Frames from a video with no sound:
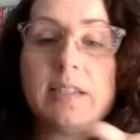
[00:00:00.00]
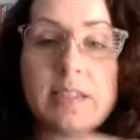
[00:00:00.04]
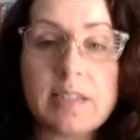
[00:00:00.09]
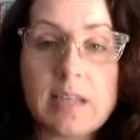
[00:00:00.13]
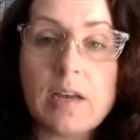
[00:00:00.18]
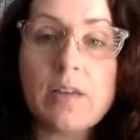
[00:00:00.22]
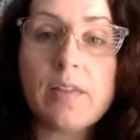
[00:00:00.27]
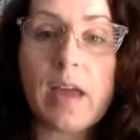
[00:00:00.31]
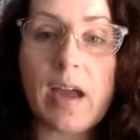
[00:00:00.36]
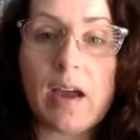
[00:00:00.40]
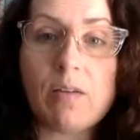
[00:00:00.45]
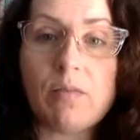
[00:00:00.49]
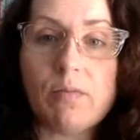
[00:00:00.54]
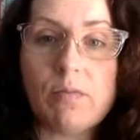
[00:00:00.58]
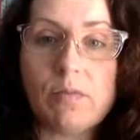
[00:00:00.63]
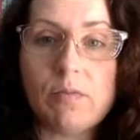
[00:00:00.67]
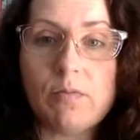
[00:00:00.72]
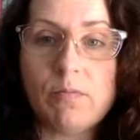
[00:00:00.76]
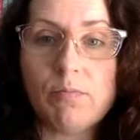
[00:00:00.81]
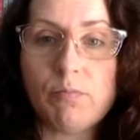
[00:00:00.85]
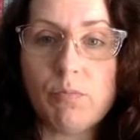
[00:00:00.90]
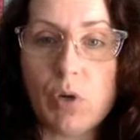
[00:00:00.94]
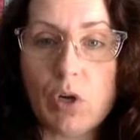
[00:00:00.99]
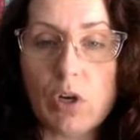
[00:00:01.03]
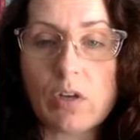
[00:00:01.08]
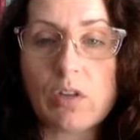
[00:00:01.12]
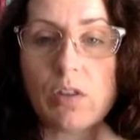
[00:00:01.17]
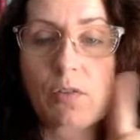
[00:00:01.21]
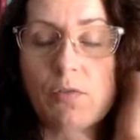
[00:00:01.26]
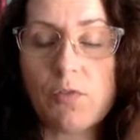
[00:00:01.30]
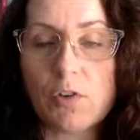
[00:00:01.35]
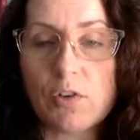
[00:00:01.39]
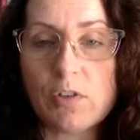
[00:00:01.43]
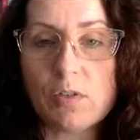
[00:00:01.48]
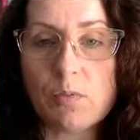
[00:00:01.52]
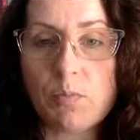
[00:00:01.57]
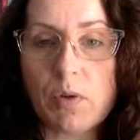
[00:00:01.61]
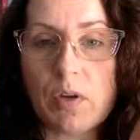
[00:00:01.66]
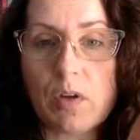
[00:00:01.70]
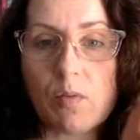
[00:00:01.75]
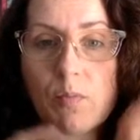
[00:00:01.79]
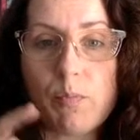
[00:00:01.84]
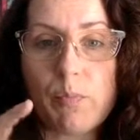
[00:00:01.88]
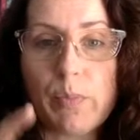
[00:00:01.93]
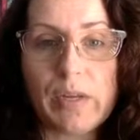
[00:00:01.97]
sell that book, the first book,
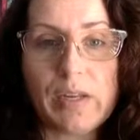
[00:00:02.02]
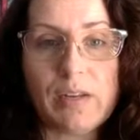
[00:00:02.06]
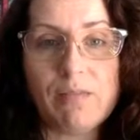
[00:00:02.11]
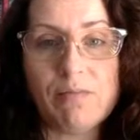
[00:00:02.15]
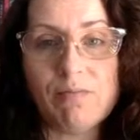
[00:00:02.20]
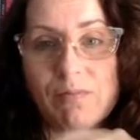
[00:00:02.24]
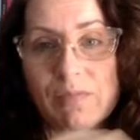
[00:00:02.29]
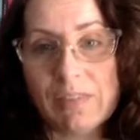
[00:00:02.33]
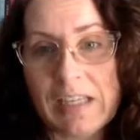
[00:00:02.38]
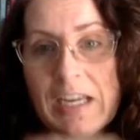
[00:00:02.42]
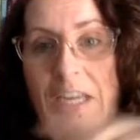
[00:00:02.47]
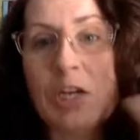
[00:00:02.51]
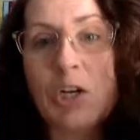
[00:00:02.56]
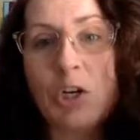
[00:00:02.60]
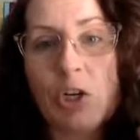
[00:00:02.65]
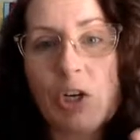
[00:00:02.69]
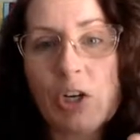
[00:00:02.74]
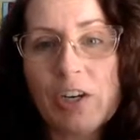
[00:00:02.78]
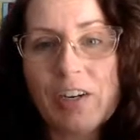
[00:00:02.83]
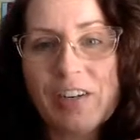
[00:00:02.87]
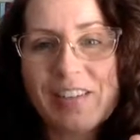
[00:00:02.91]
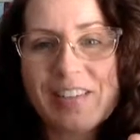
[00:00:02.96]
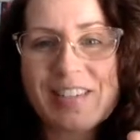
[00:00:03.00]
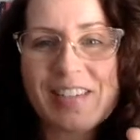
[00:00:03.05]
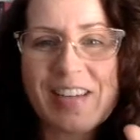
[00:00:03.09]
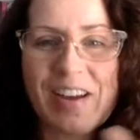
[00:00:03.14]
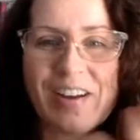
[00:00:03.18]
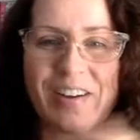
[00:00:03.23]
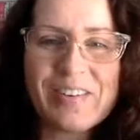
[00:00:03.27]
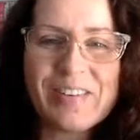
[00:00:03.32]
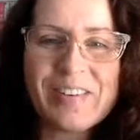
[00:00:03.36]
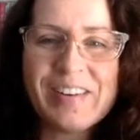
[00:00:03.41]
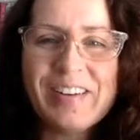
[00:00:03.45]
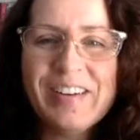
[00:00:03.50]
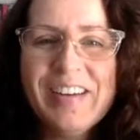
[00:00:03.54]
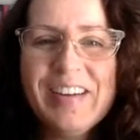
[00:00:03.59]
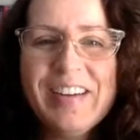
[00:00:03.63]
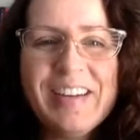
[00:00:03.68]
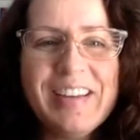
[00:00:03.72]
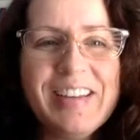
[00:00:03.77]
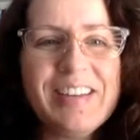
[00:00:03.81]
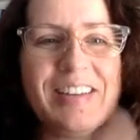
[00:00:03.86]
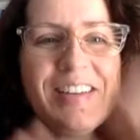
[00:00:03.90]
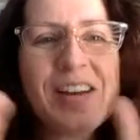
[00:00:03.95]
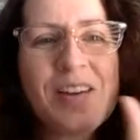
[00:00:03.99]
but later. So
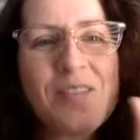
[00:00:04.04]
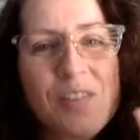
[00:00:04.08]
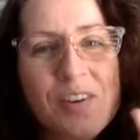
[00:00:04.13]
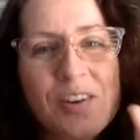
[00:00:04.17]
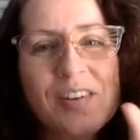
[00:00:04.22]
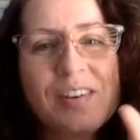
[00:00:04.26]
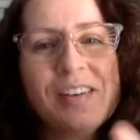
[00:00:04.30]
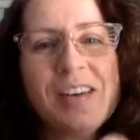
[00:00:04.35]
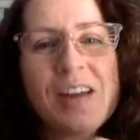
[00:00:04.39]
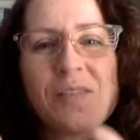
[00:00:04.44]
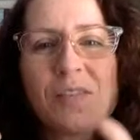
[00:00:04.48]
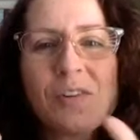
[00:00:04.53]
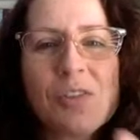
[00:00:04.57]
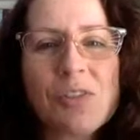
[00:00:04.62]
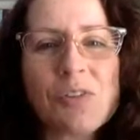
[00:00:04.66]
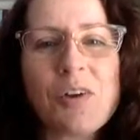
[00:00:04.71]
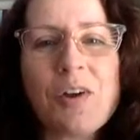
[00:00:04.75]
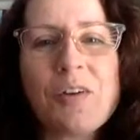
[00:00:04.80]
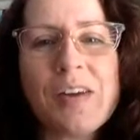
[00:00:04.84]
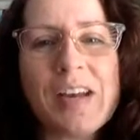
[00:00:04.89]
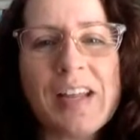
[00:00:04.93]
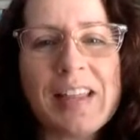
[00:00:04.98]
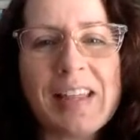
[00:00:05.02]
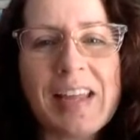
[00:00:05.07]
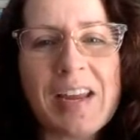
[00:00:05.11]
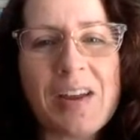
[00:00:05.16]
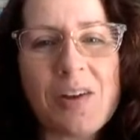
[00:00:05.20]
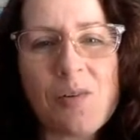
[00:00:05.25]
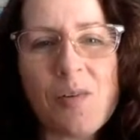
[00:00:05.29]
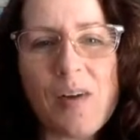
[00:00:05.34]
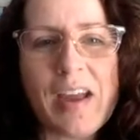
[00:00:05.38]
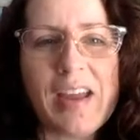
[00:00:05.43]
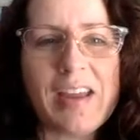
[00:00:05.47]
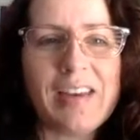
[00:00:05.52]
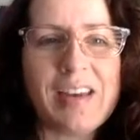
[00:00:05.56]
you never throw anything away.